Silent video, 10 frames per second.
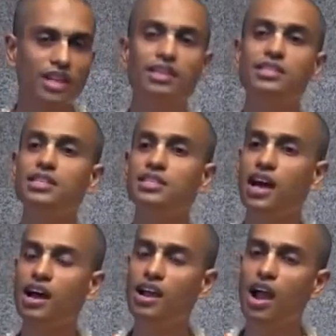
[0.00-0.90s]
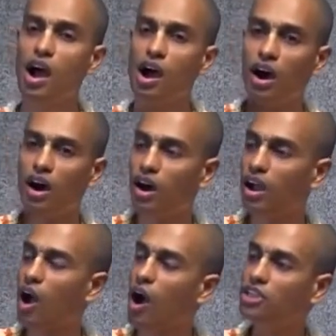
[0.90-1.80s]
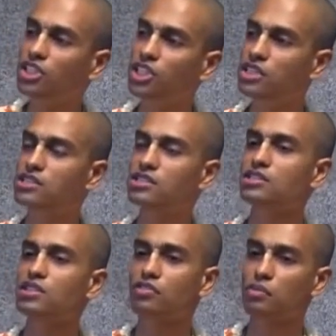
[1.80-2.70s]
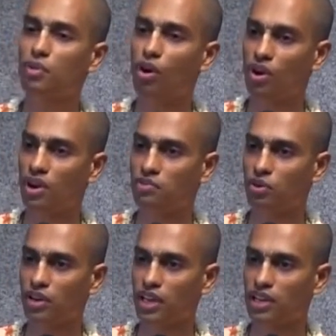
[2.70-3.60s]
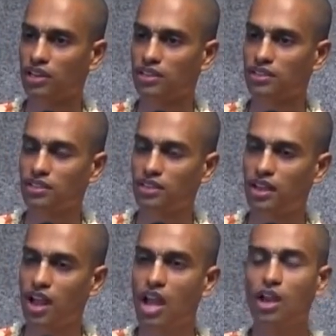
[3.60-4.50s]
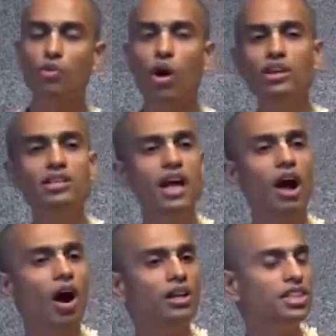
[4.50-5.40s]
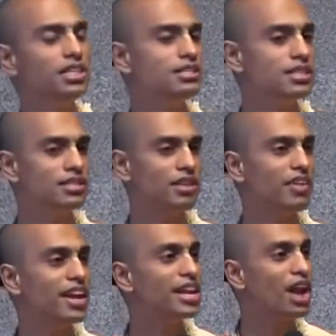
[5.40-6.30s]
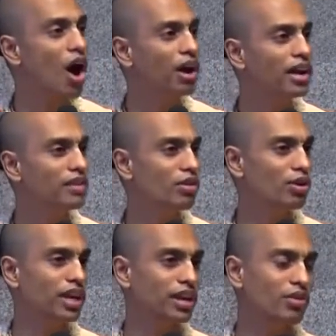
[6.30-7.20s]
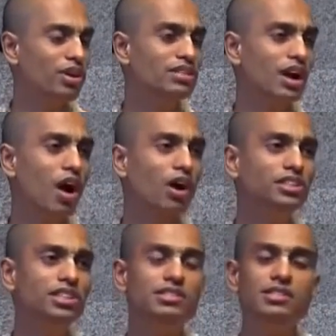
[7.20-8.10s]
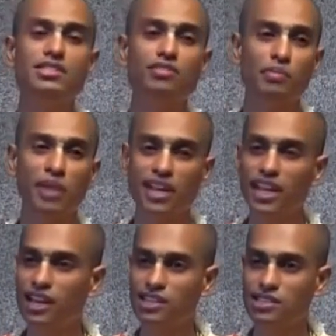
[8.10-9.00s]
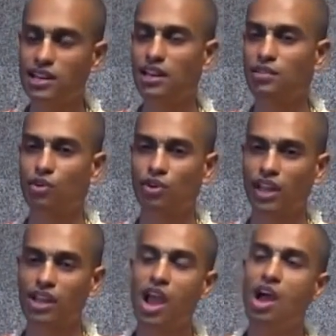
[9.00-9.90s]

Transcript: This is the consciousness of a pure devotee. Now, what is the consciousness of a non-devotee? What is the consciousness of a materialistic devotee?